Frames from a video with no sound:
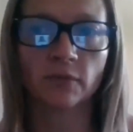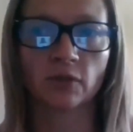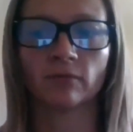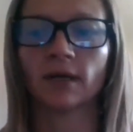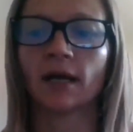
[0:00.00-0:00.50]

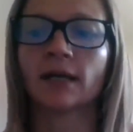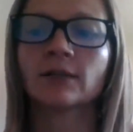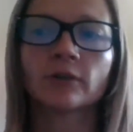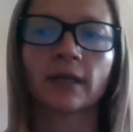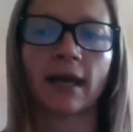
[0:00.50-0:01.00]
So when I
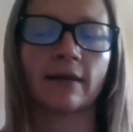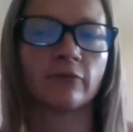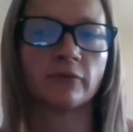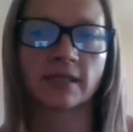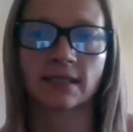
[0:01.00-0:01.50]
look at
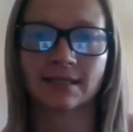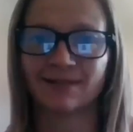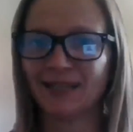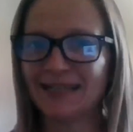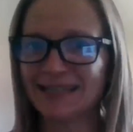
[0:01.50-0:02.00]
food
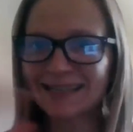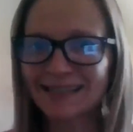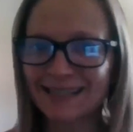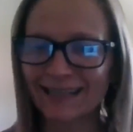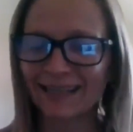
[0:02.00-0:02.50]
sensitivity
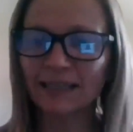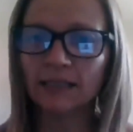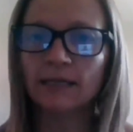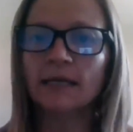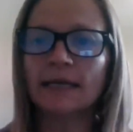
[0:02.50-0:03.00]
testing
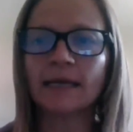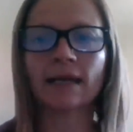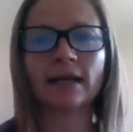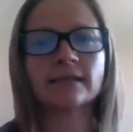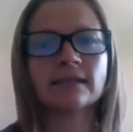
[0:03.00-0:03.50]

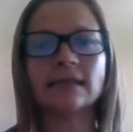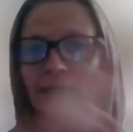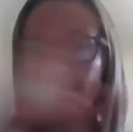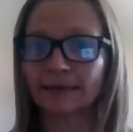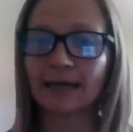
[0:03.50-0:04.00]
and I see
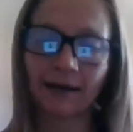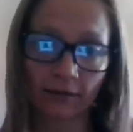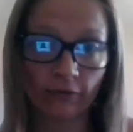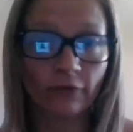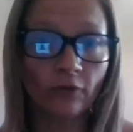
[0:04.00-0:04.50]
a lot
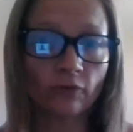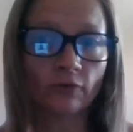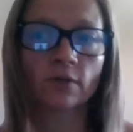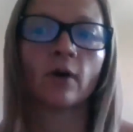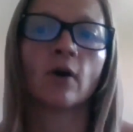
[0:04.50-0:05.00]
of
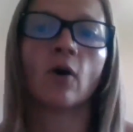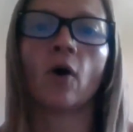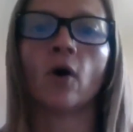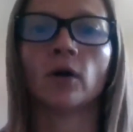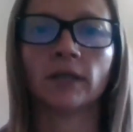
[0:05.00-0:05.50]
foods,
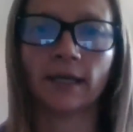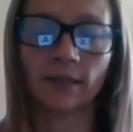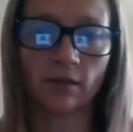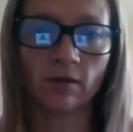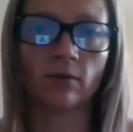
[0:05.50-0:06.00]
all I
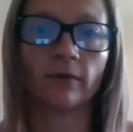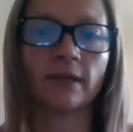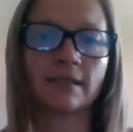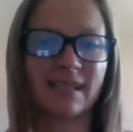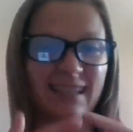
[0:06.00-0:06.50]
know
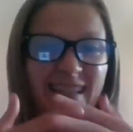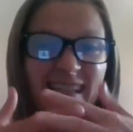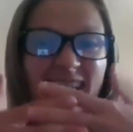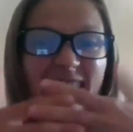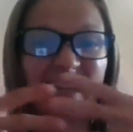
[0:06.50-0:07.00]
is that the
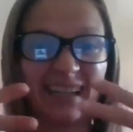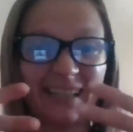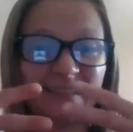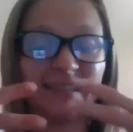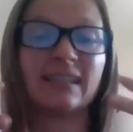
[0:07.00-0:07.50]

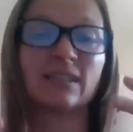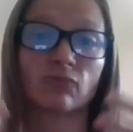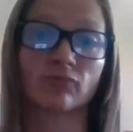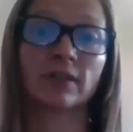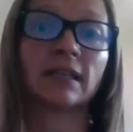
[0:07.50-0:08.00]
gut is
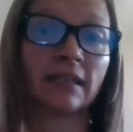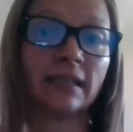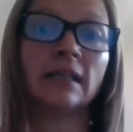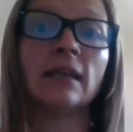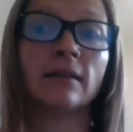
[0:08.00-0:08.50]
really